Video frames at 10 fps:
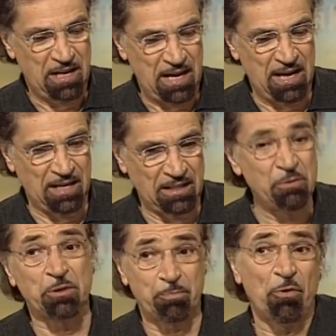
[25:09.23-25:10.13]
and there
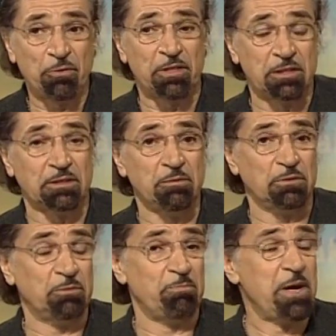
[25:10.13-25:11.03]
was a protest. There
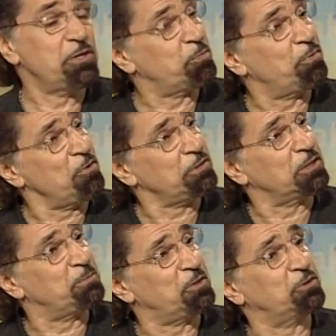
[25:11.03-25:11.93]
was a major
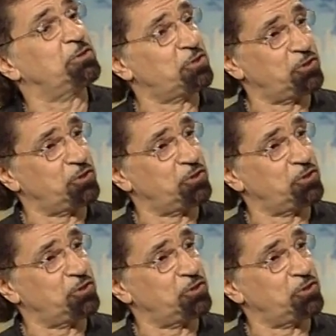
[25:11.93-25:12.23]
protest because the